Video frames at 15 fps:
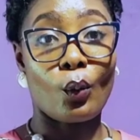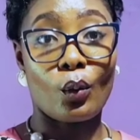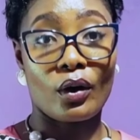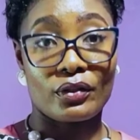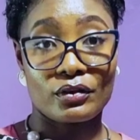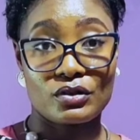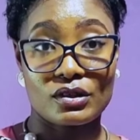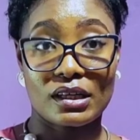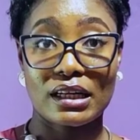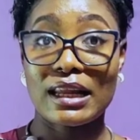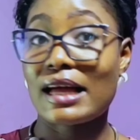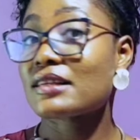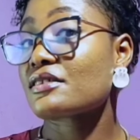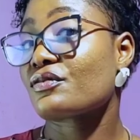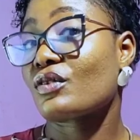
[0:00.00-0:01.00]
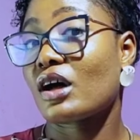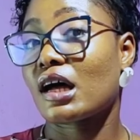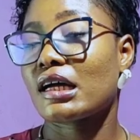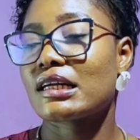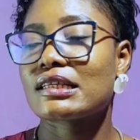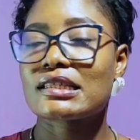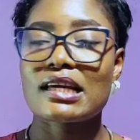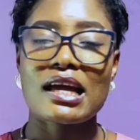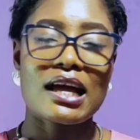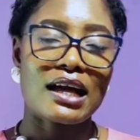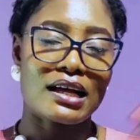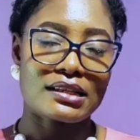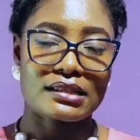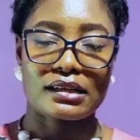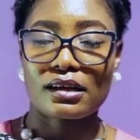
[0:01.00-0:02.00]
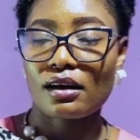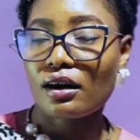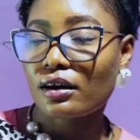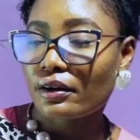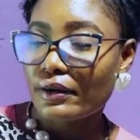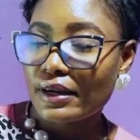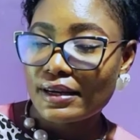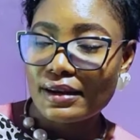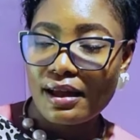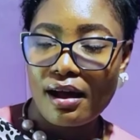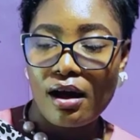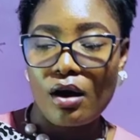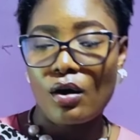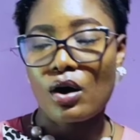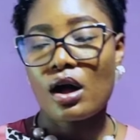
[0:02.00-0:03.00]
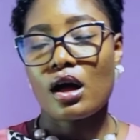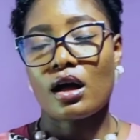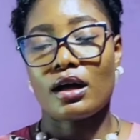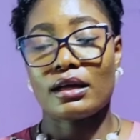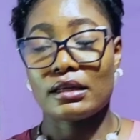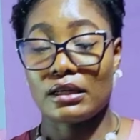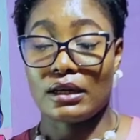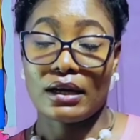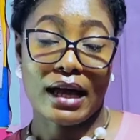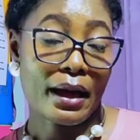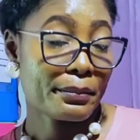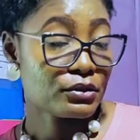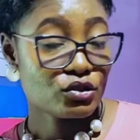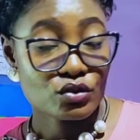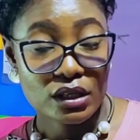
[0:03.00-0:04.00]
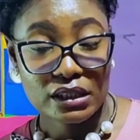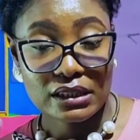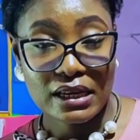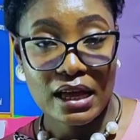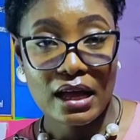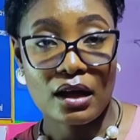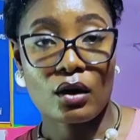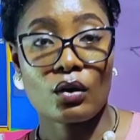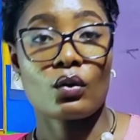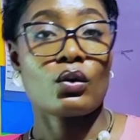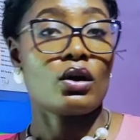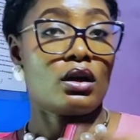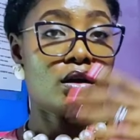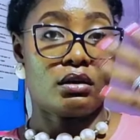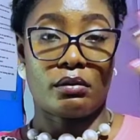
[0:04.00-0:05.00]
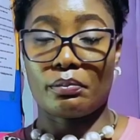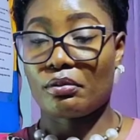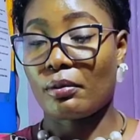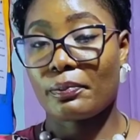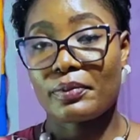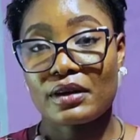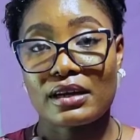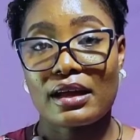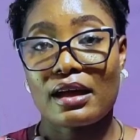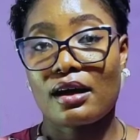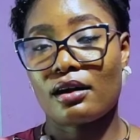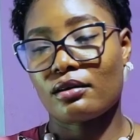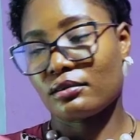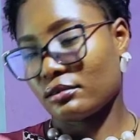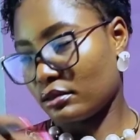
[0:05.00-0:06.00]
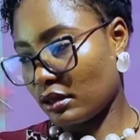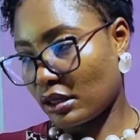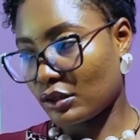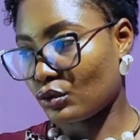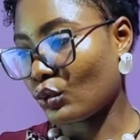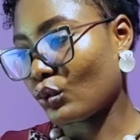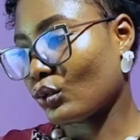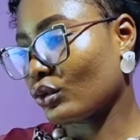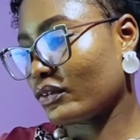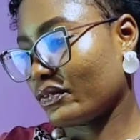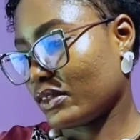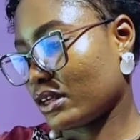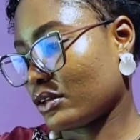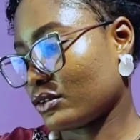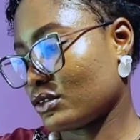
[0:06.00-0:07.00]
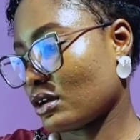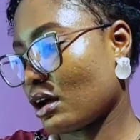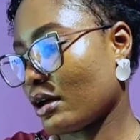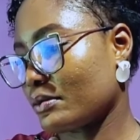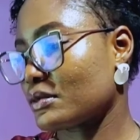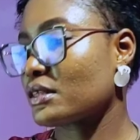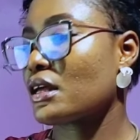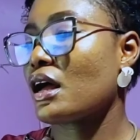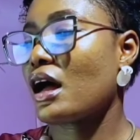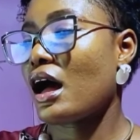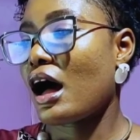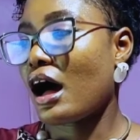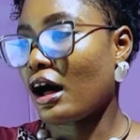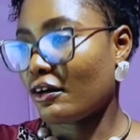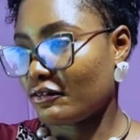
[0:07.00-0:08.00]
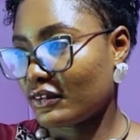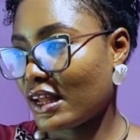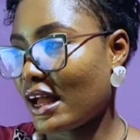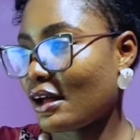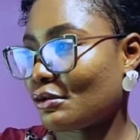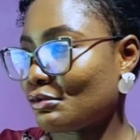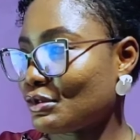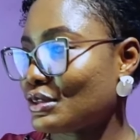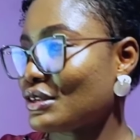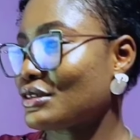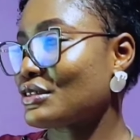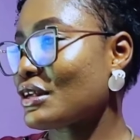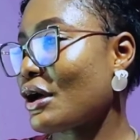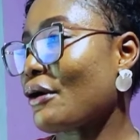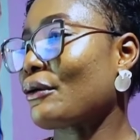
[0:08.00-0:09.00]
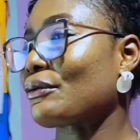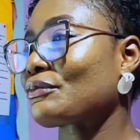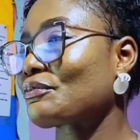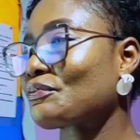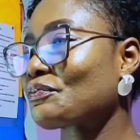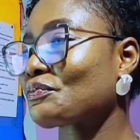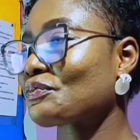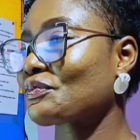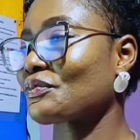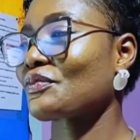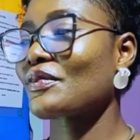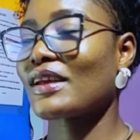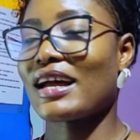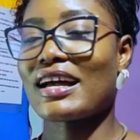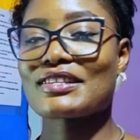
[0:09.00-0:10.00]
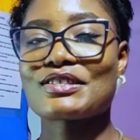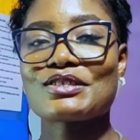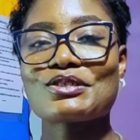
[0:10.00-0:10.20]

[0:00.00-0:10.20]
whether to classify it as a concrete noun, an abstract noun, a proper noun, and all of the other types of nouns. So, as